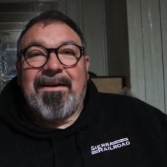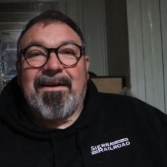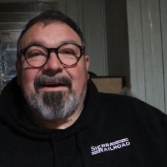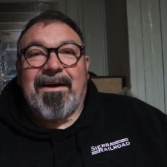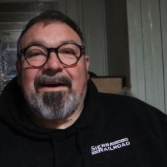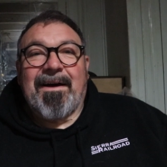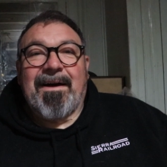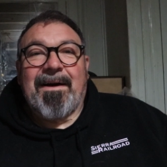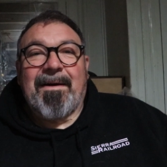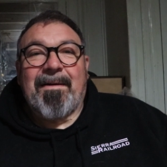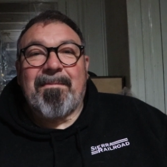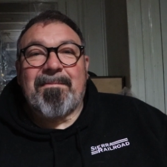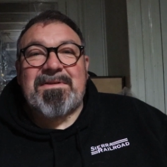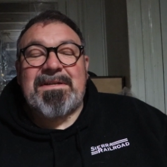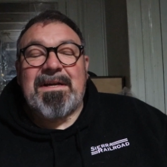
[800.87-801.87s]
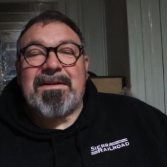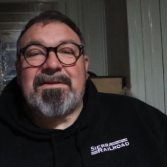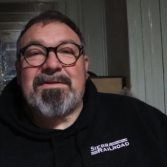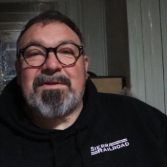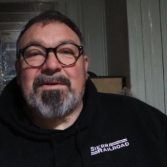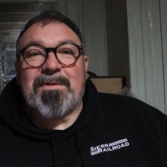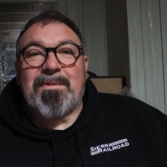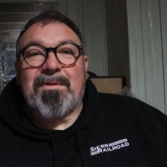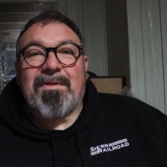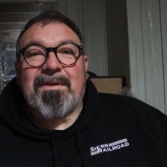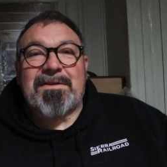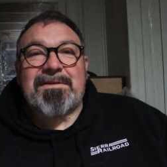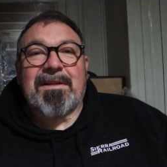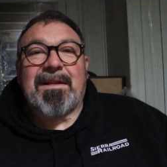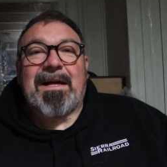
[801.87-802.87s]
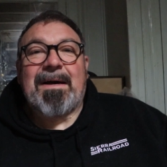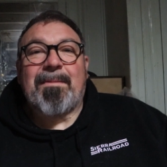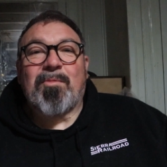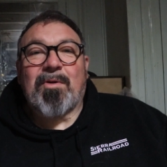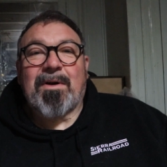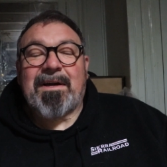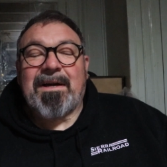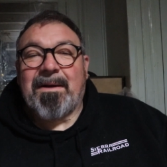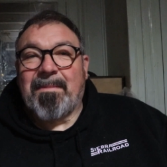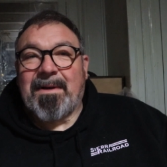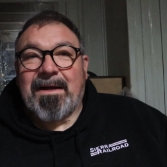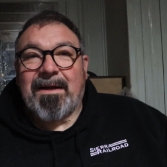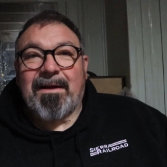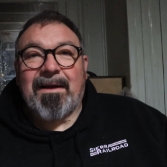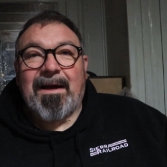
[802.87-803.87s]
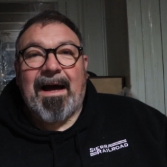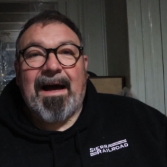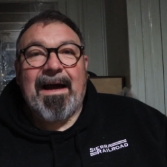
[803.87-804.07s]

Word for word: Um, stay tuned. There's a lot more coming.